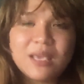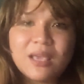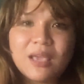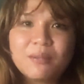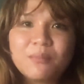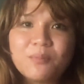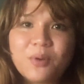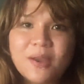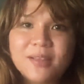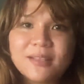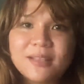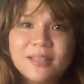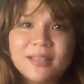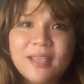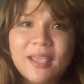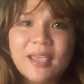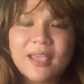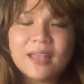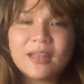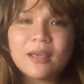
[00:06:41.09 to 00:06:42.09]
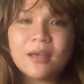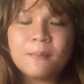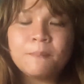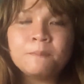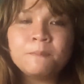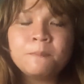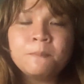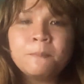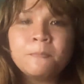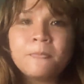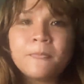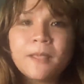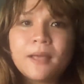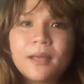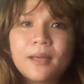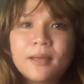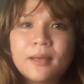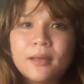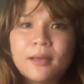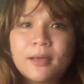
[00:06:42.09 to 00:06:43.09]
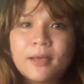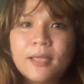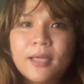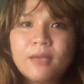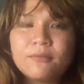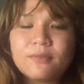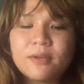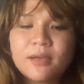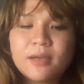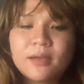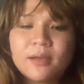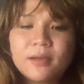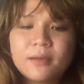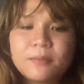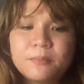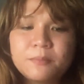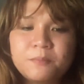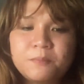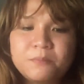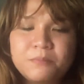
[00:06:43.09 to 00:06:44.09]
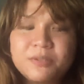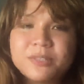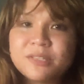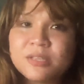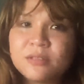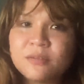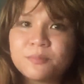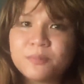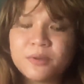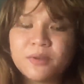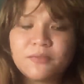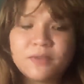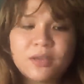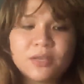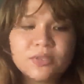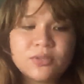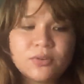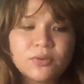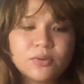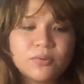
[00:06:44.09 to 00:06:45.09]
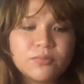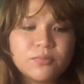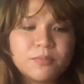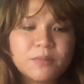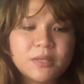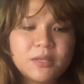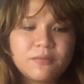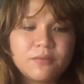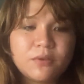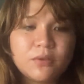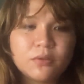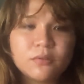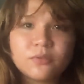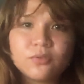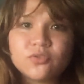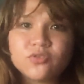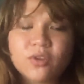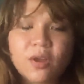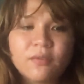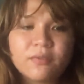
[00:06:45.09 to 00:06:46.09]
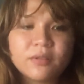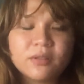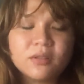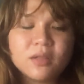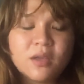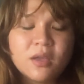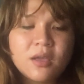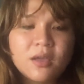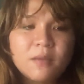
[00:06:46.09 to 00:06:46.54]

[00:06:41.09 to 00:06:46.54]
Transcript: I'm pregnant and I have a placenta previa, so it will be difficult to travel.